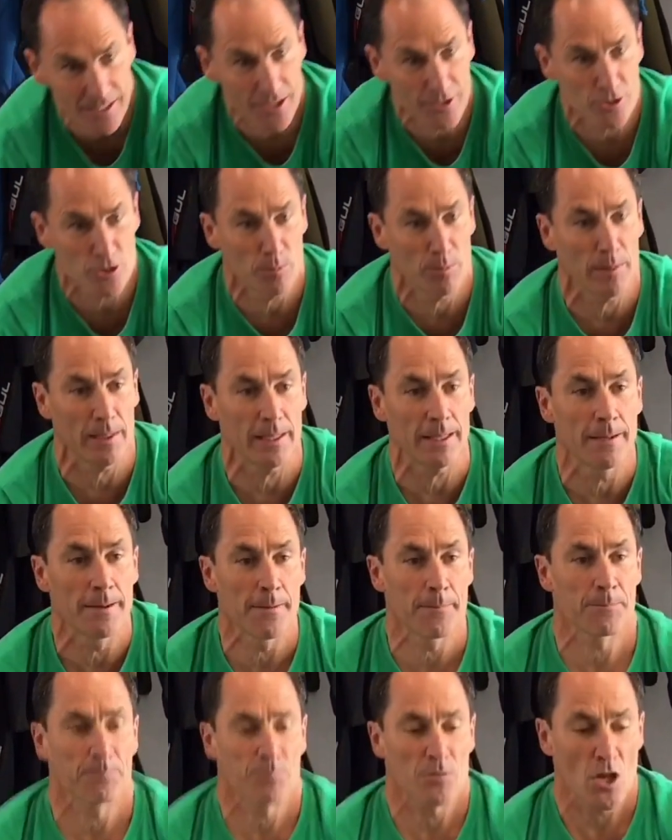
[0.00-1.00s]
to be
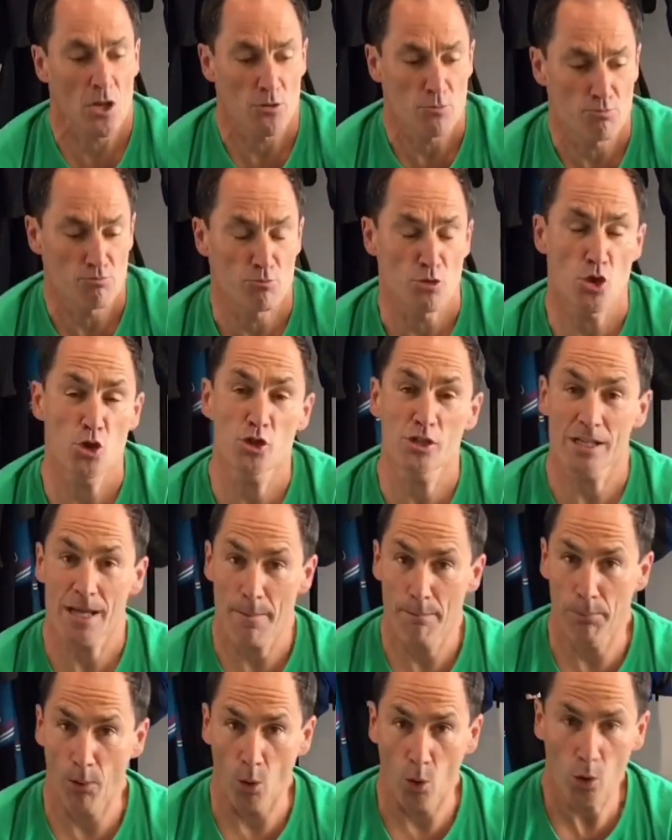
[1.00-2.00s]
using a
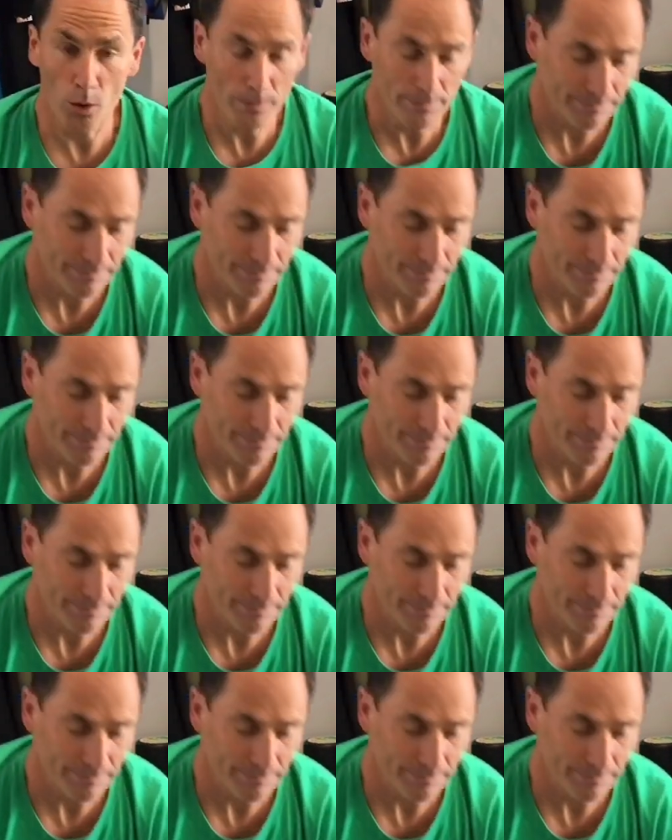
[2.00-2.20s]
ball.